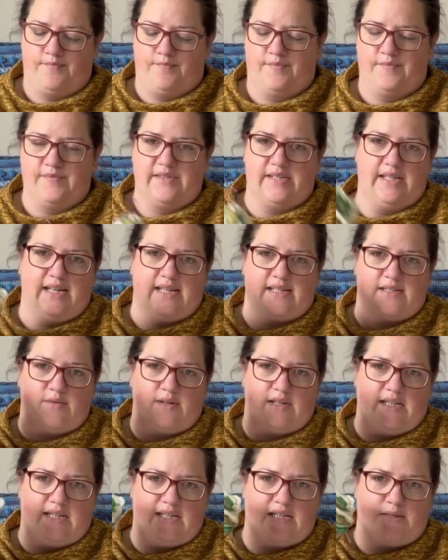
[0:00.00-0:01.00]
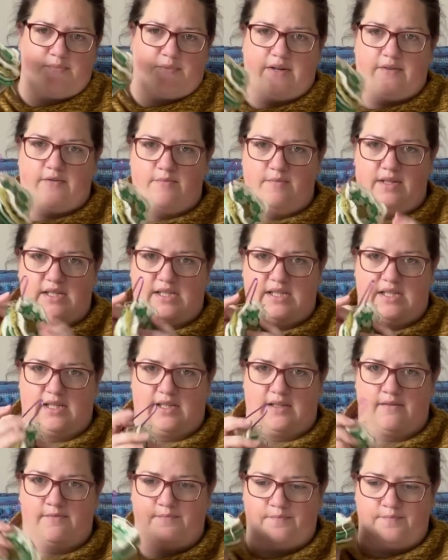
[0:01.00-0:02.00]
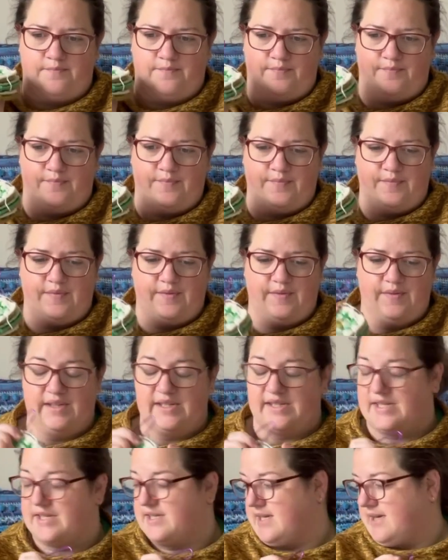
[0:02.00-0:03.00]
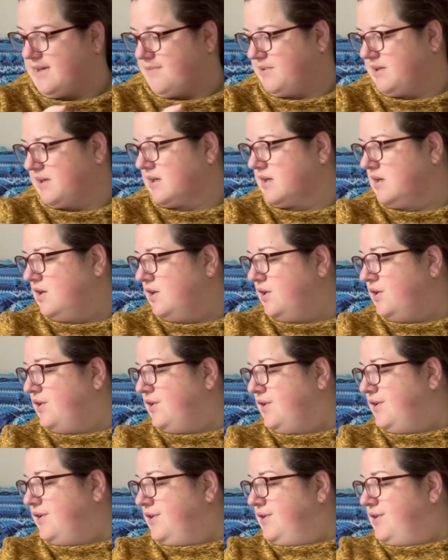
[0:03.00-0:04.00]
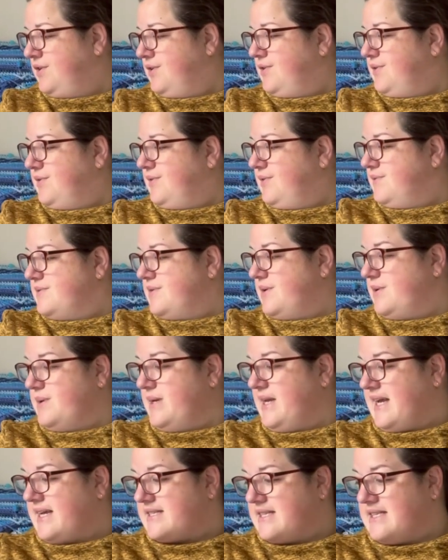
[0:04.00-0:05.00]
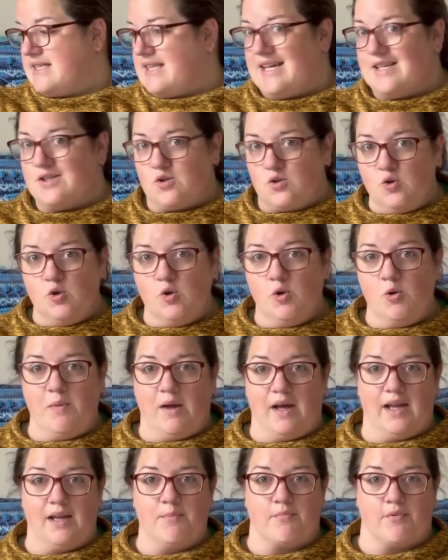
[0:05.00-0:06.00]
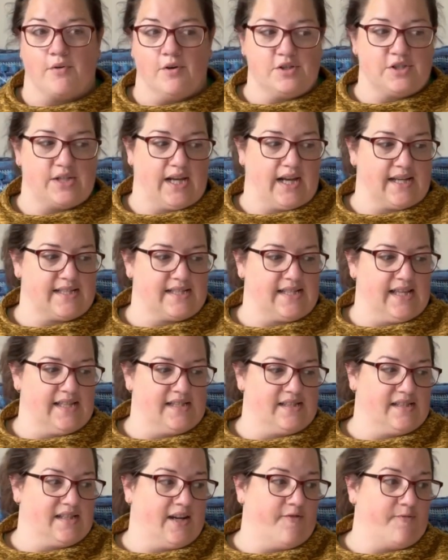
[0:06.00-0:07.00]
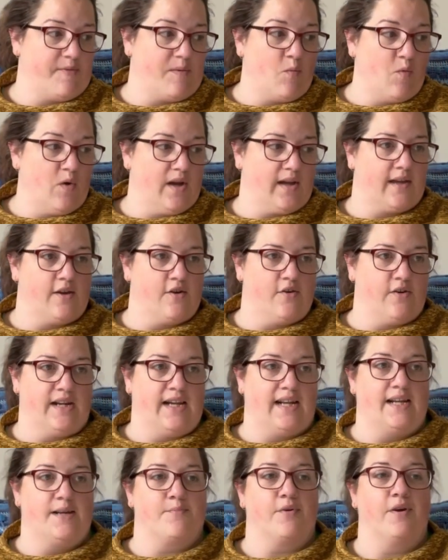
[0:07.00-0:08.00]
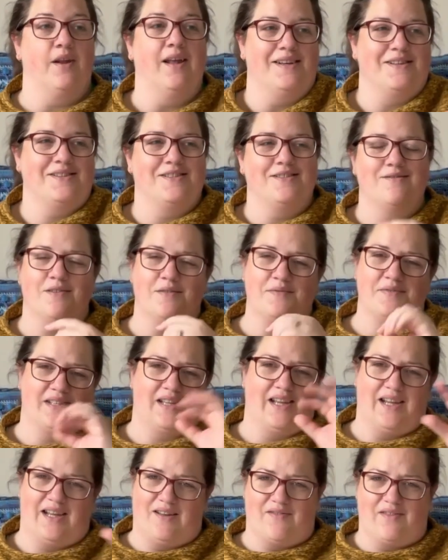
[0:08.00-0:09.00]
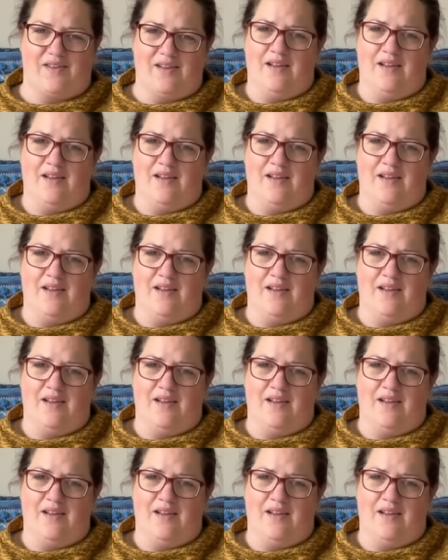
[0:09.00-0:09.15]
So yes, when I need a break from knitting, this is happening. So yeah, so that's all my projects that I've been working on in April. I do obviously have